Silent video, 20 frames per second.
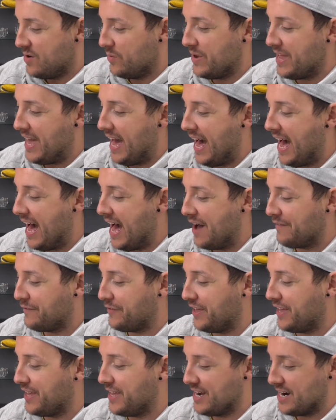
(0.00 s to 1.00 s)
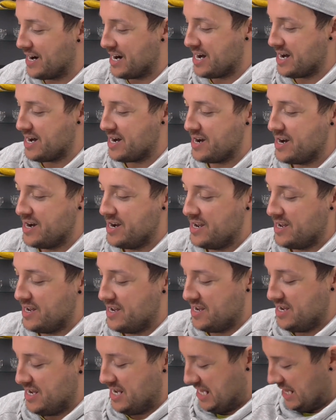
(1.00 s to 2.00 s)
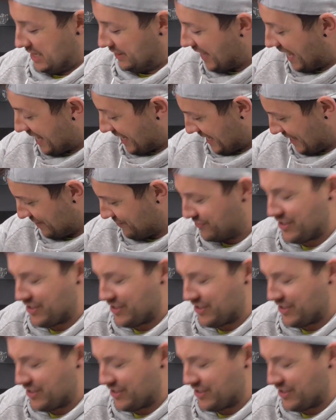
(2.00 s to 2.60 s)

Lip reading: We have here, like,